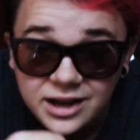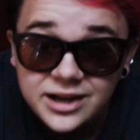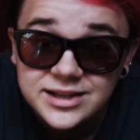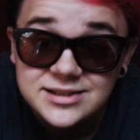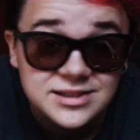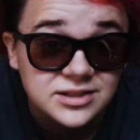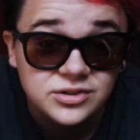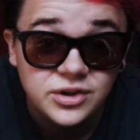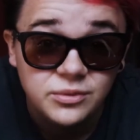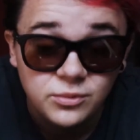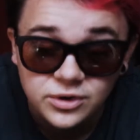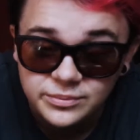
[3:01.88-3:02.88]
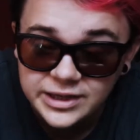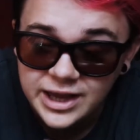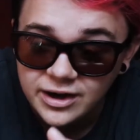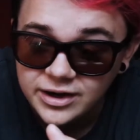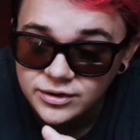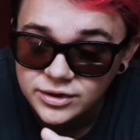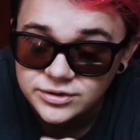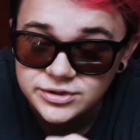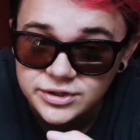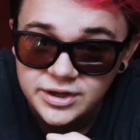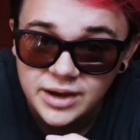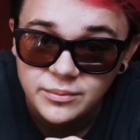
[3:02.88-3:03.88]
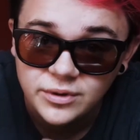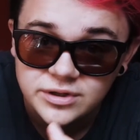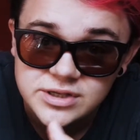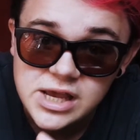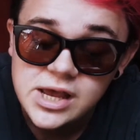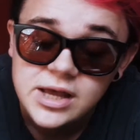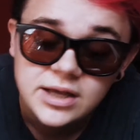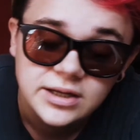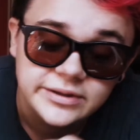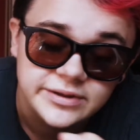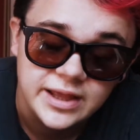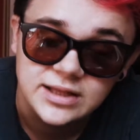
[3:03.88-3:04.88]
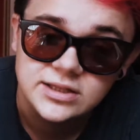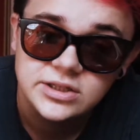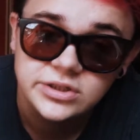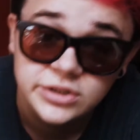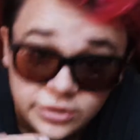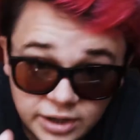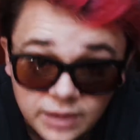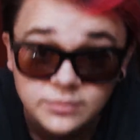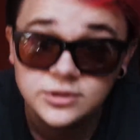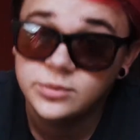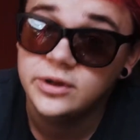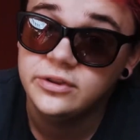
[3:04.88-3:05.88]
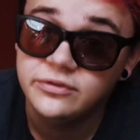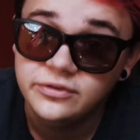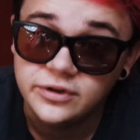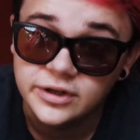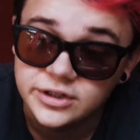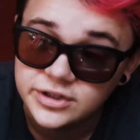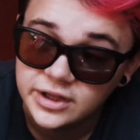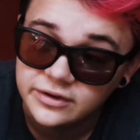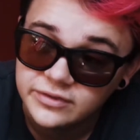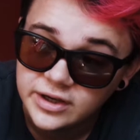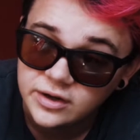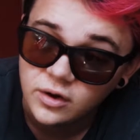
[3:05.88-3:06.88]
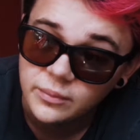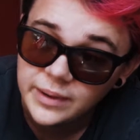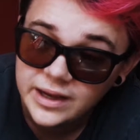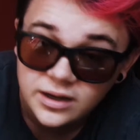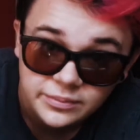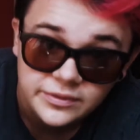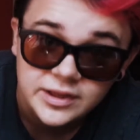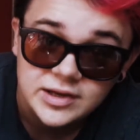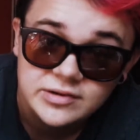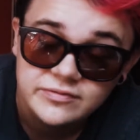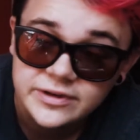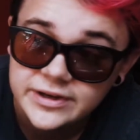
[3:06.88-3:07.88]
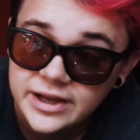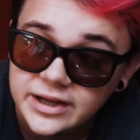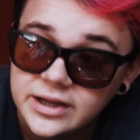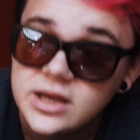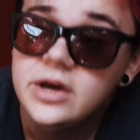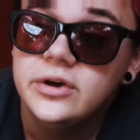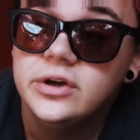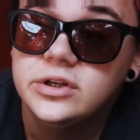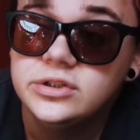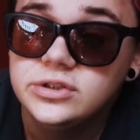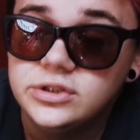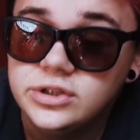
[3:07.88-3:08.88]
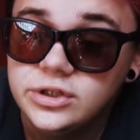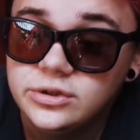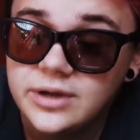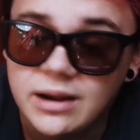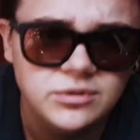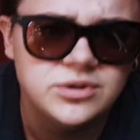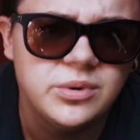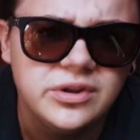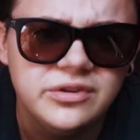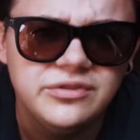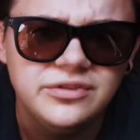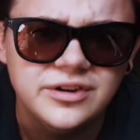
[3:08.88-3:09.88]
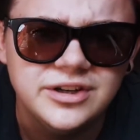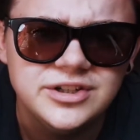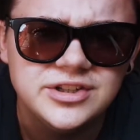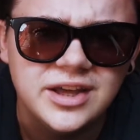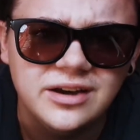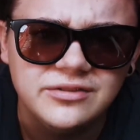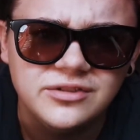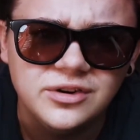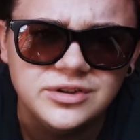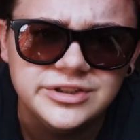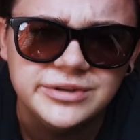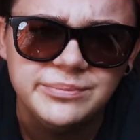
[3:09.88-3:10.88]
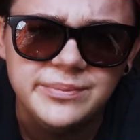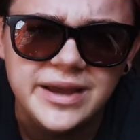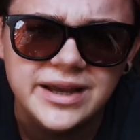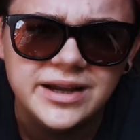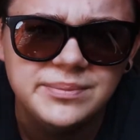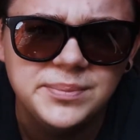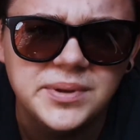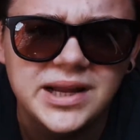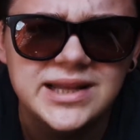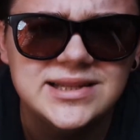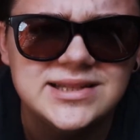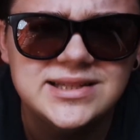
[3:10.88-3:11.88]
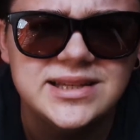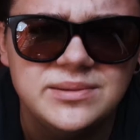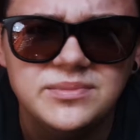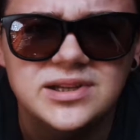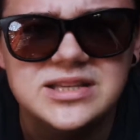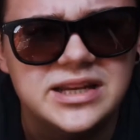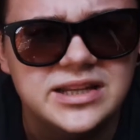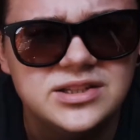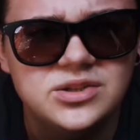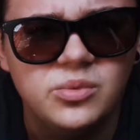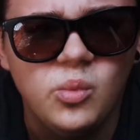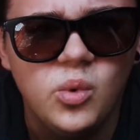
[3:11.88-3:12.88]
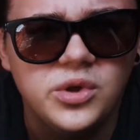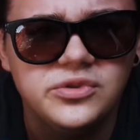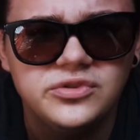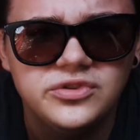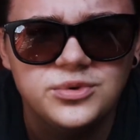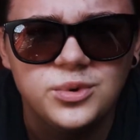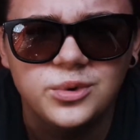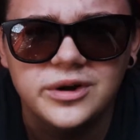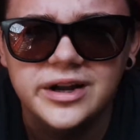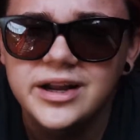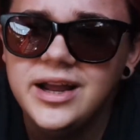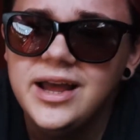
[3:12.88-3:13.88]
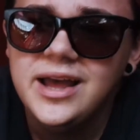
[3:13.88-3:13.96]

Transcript: I still don't want to be carrying around two cameras, because that's two cameras worth of footage that I've then got to back up at the end of the day, two cameras worth of footage that I've got to make blend seamlessly into one story.